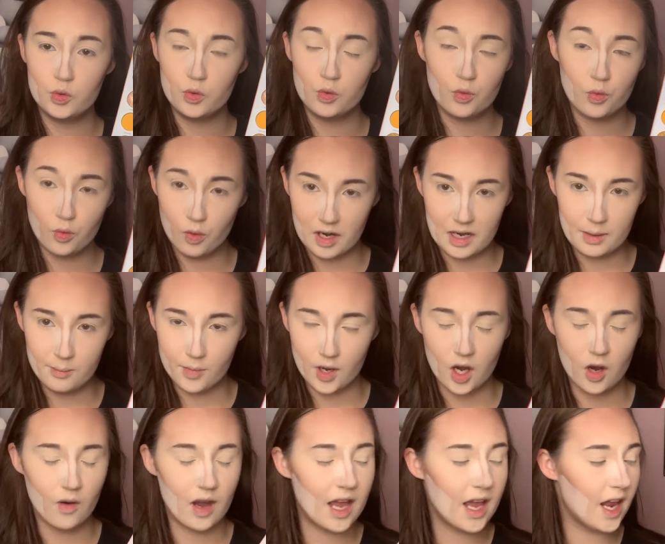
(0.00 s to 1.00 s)

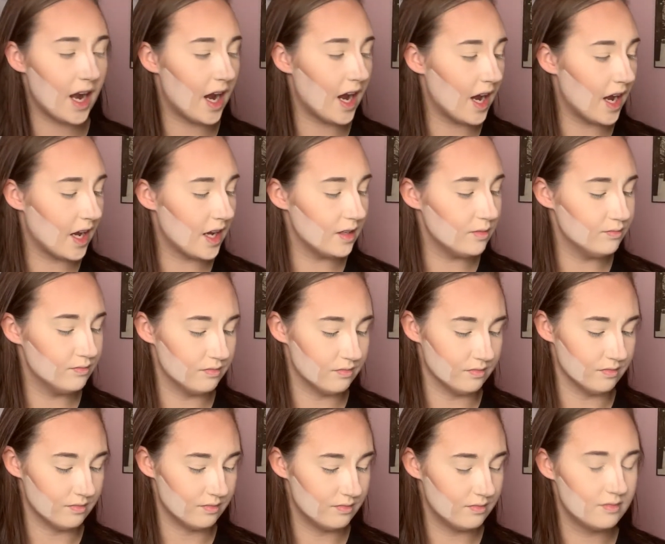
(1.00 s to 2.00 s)
rainbow,
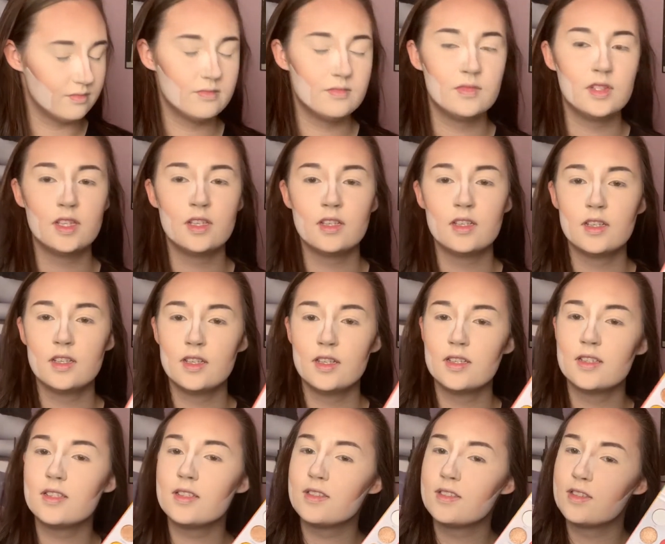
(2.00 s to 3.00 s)
and
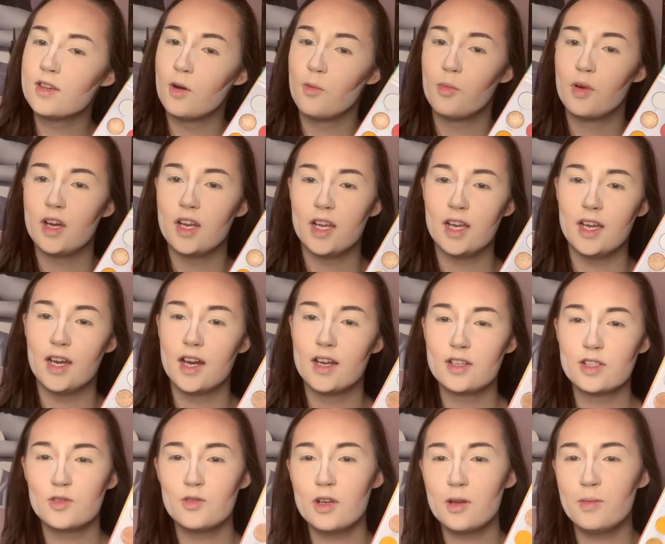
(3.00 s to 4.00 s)
this is so pretty. I
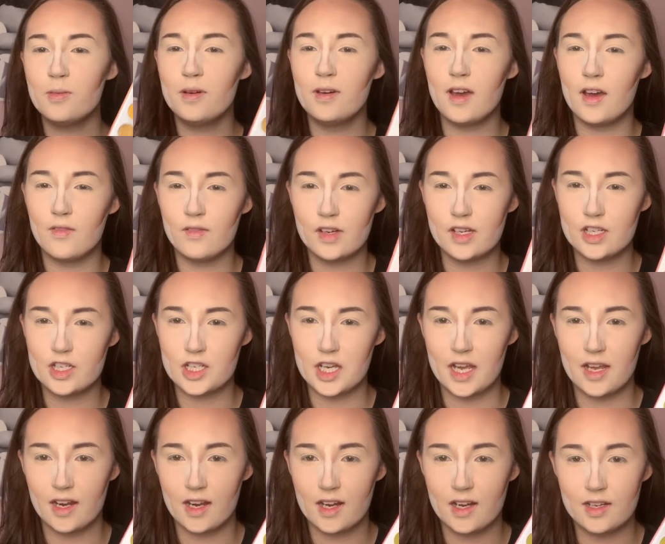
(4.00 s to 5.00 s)
just want to put every
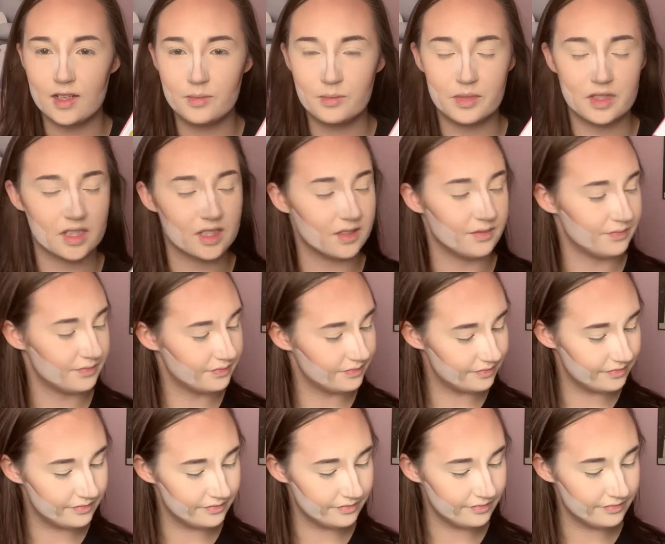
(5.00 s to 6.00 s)
shade on, but
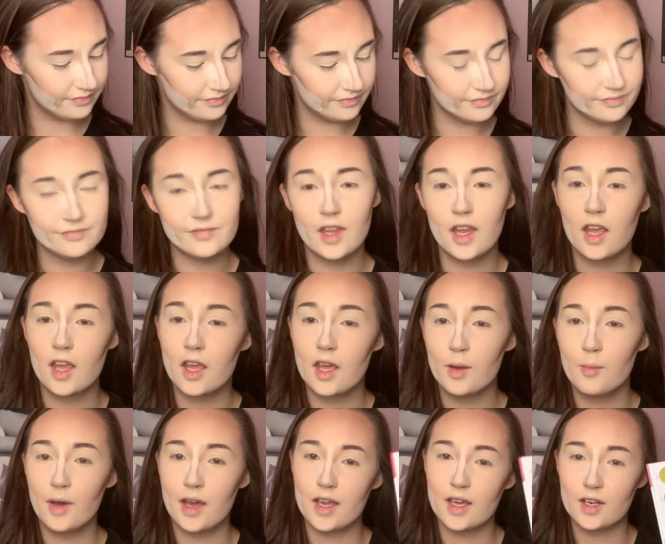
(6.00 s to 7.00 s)

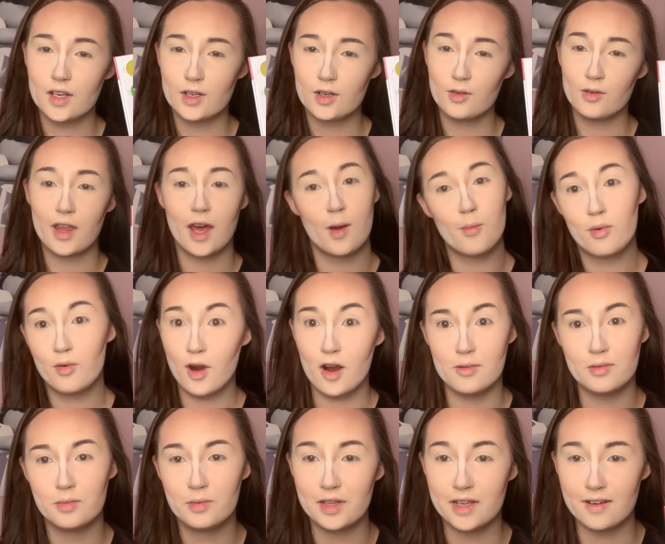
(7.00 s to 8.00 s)
am I gonna do that?
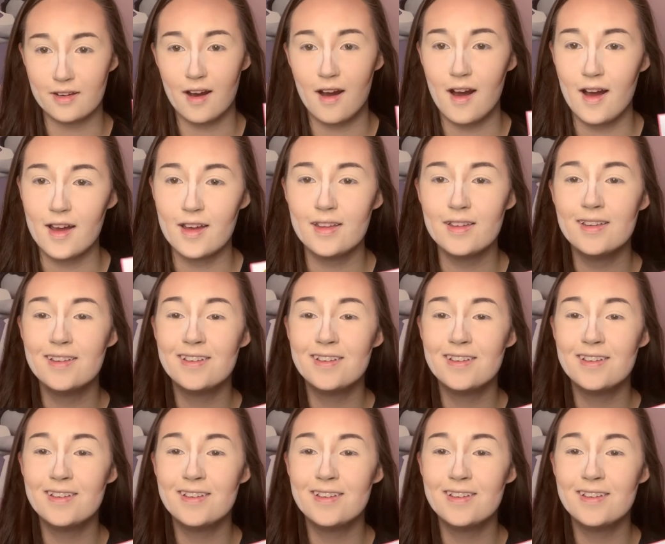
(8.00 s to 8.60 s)
Probably not.